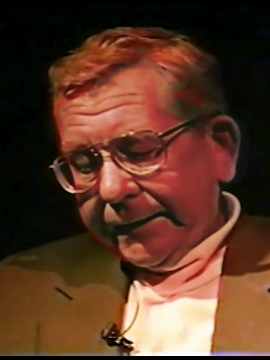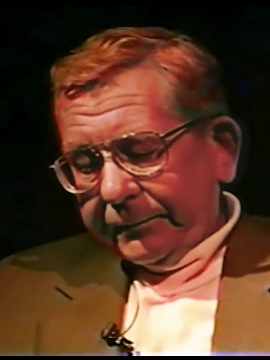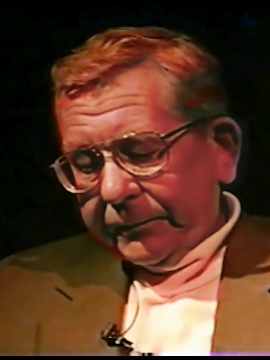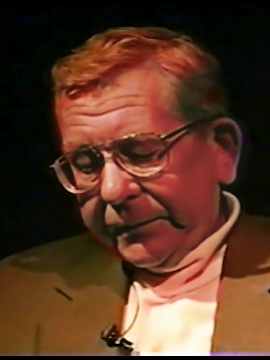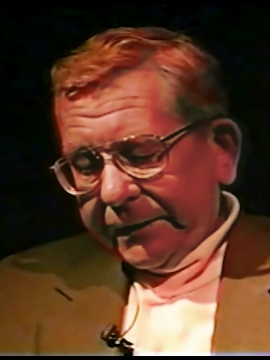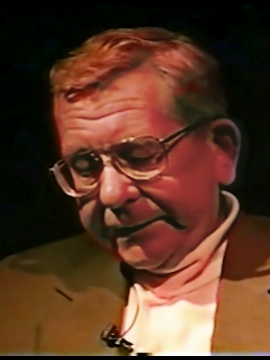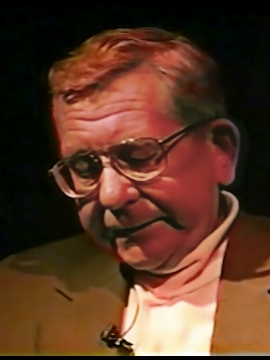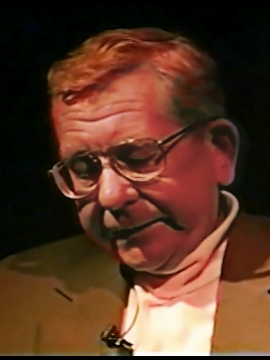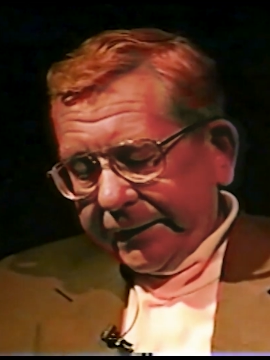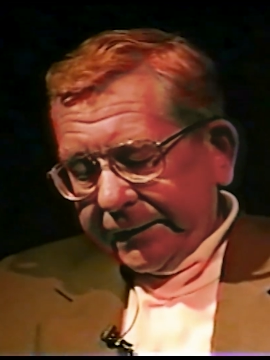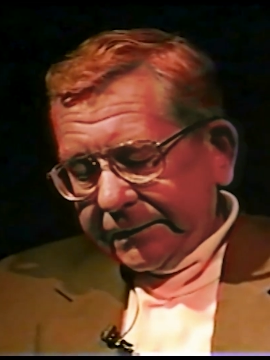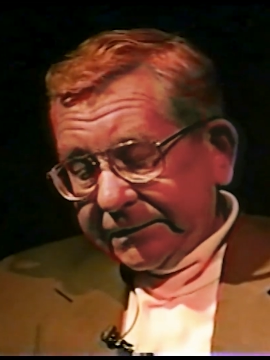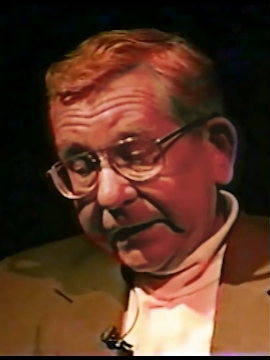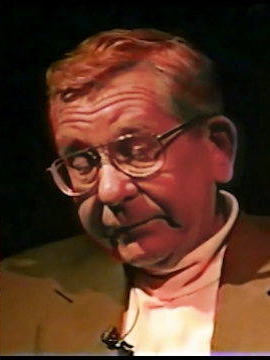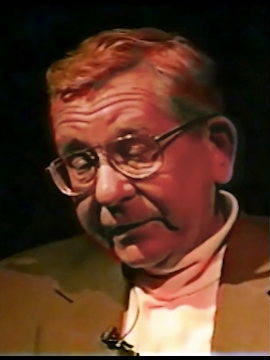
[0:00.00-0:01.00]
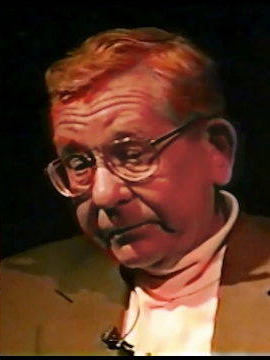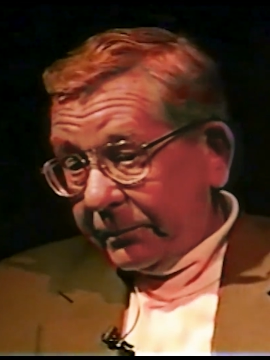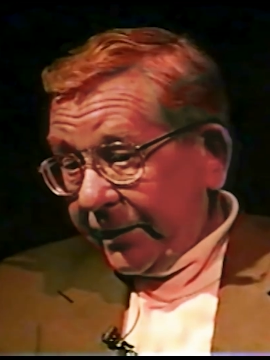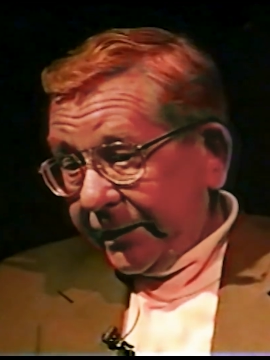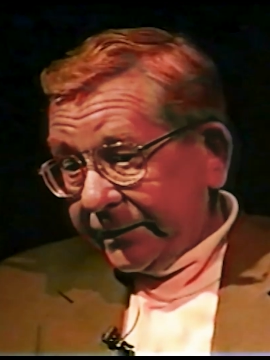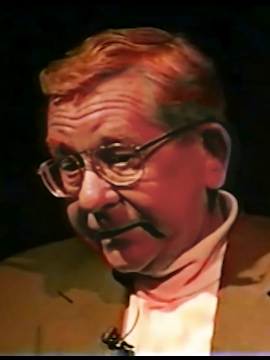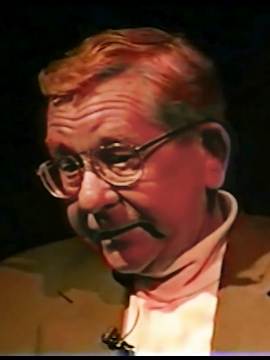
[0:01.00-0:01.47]
But some of the
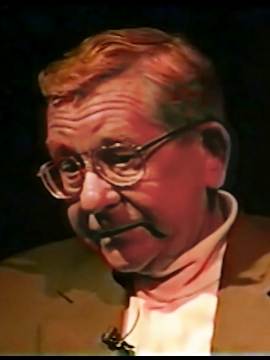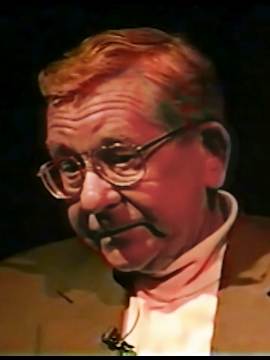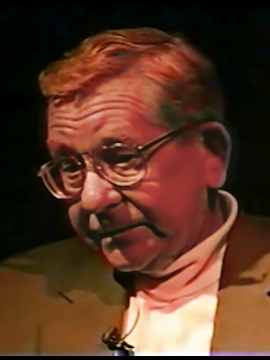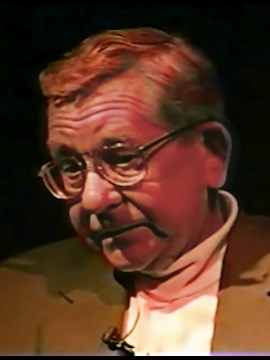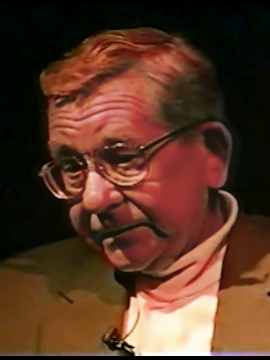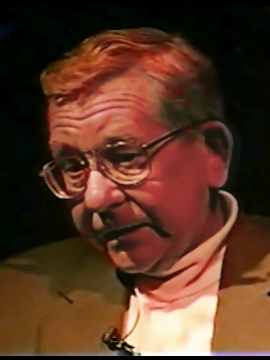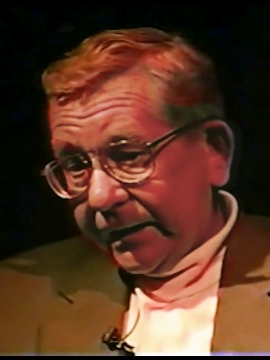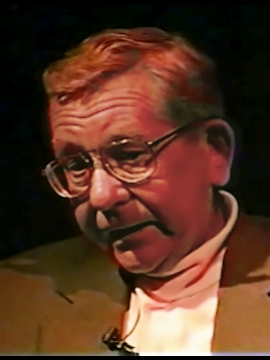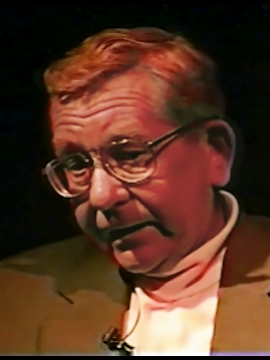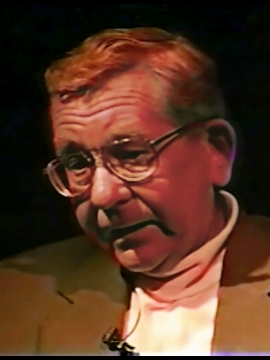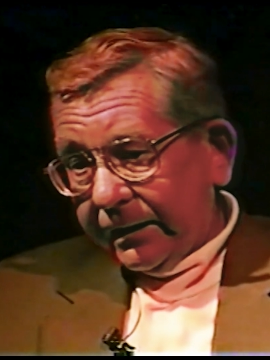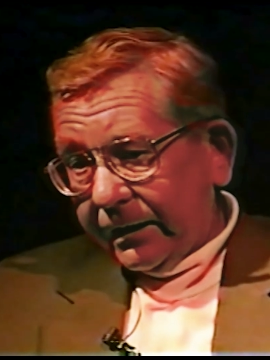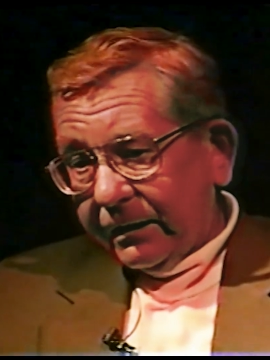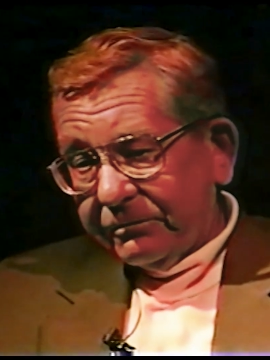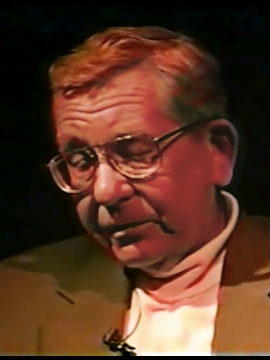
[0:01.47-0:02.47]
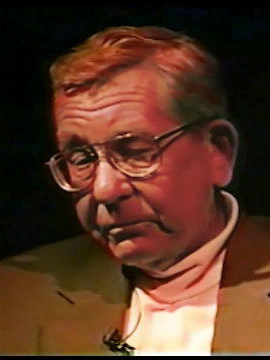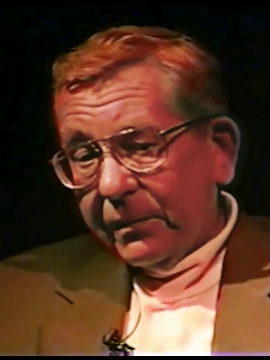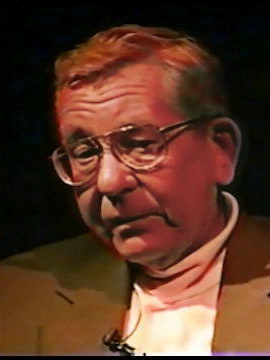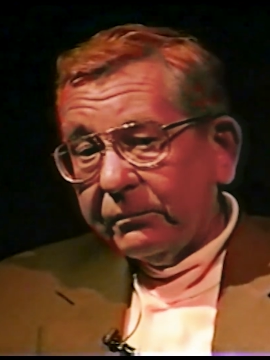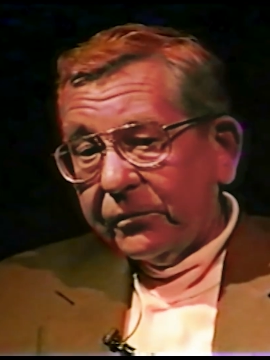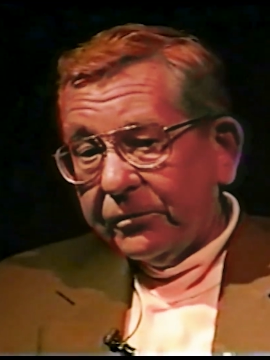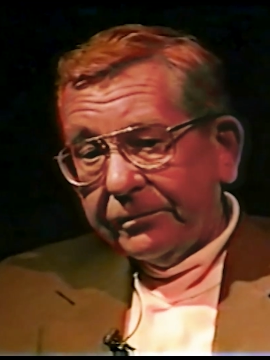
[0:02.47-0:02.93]
better teachers I
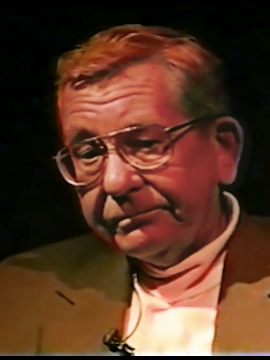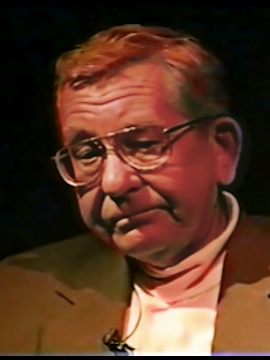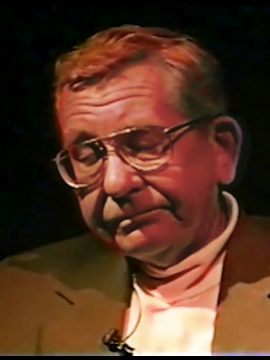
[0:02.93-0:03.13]
remember